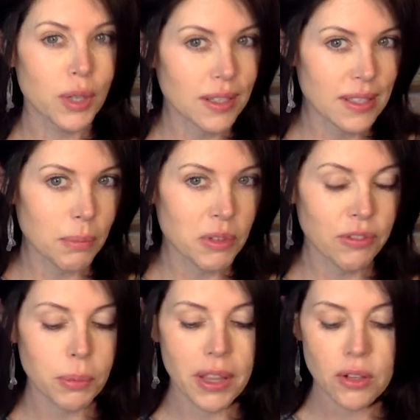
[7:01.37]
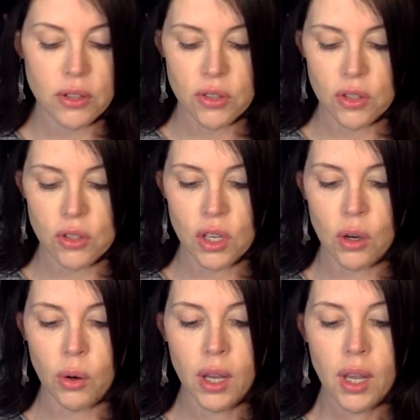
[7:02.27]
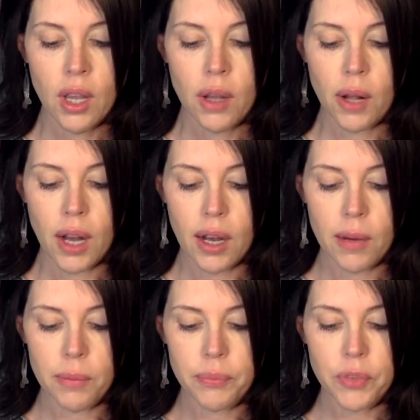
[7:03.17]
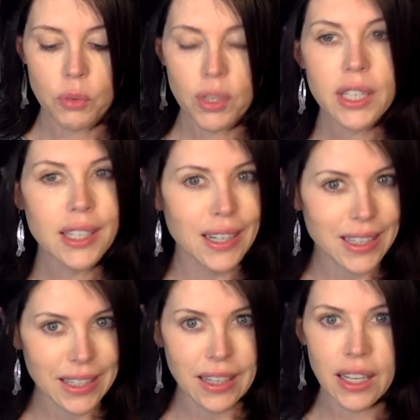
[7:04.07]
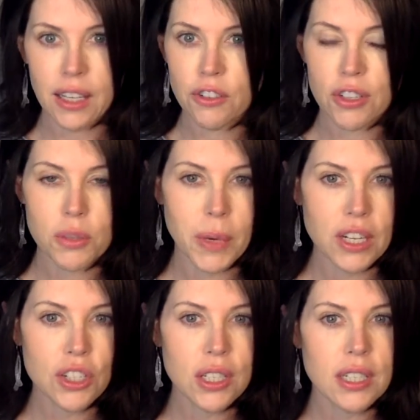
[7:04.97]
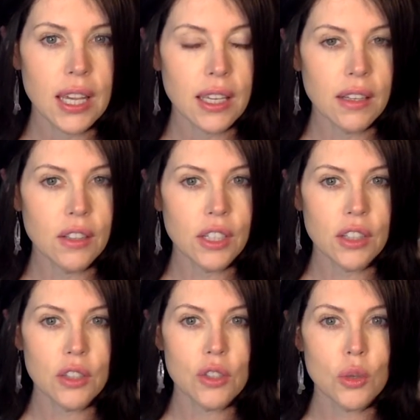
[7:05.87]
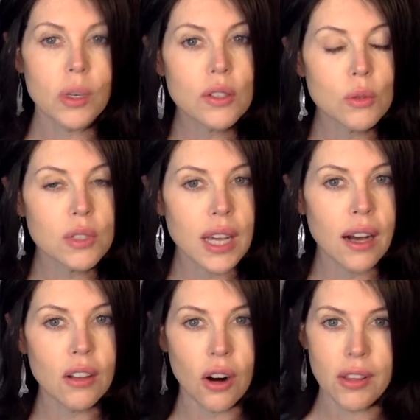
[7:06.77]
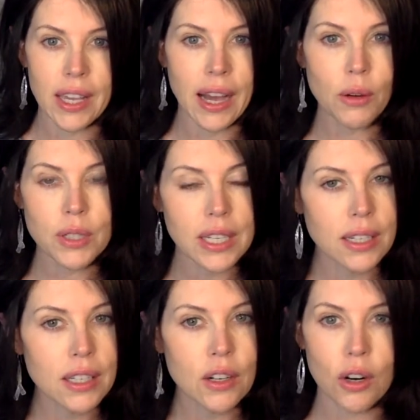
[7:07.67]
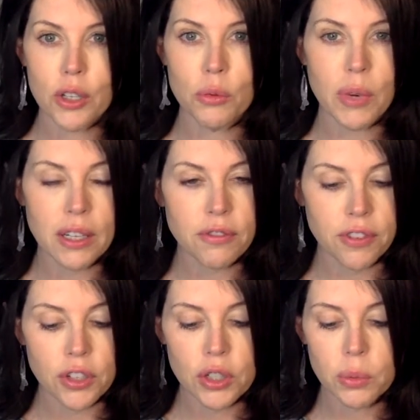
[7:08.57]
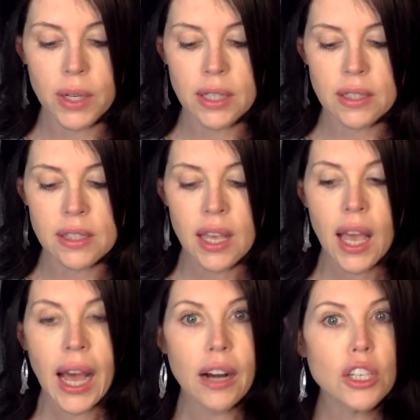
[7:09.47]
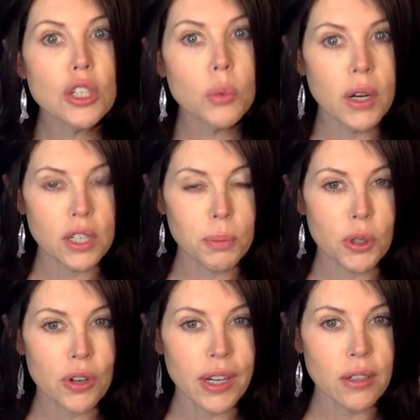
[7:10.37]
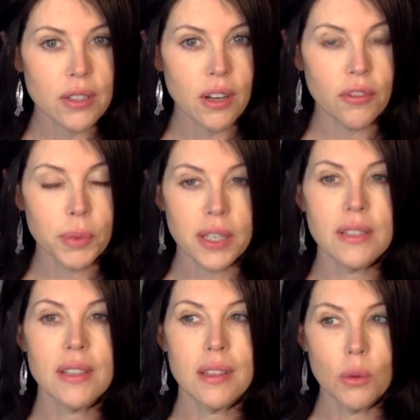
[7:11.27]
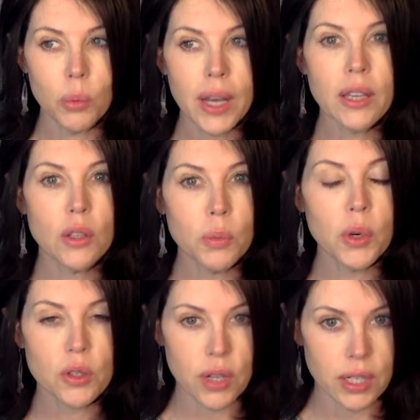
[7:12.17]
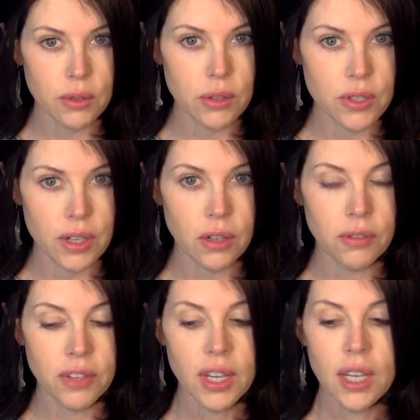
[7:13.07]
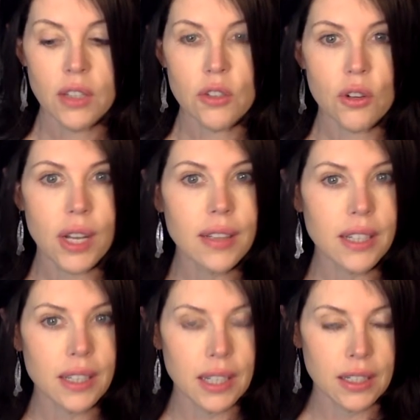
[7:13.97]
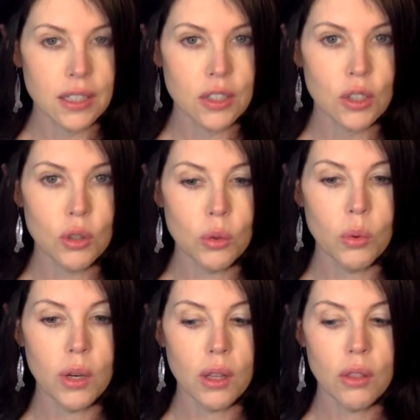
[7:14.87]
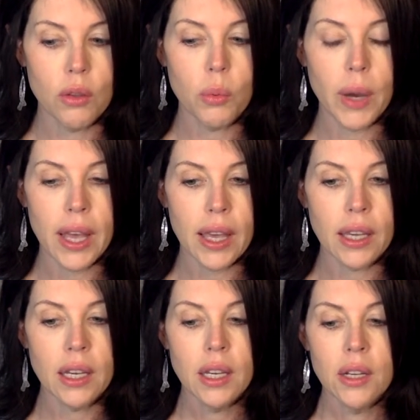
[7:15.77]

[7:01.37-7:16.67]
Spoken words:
accept from others. So really, again, introspection, taking a look at the stories you tell. Are they outdated? Are you ready for new ones? How do you want to portray yourself? Because the way you portray yourself is directly connected to the way